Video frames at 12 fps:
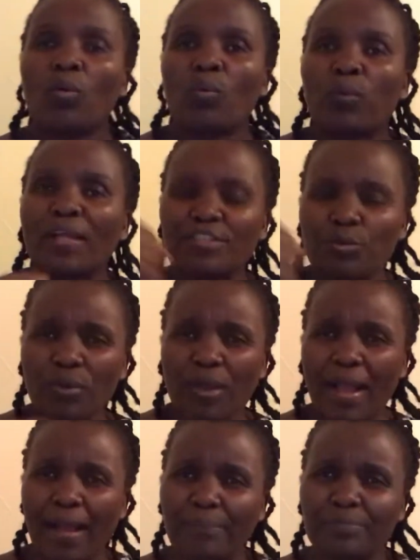When you
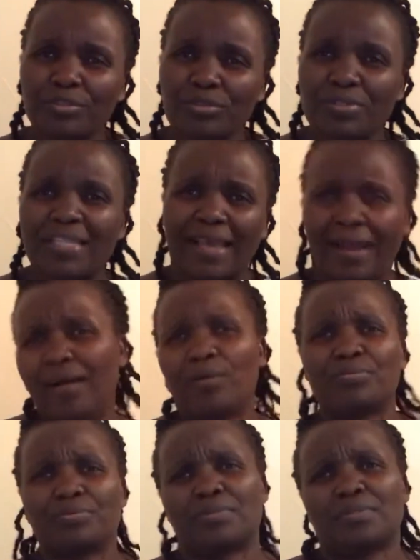come to the
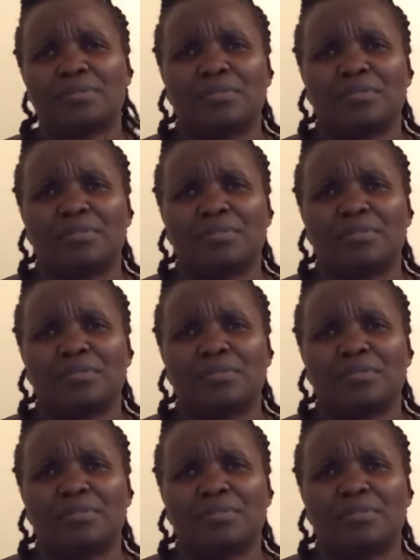house,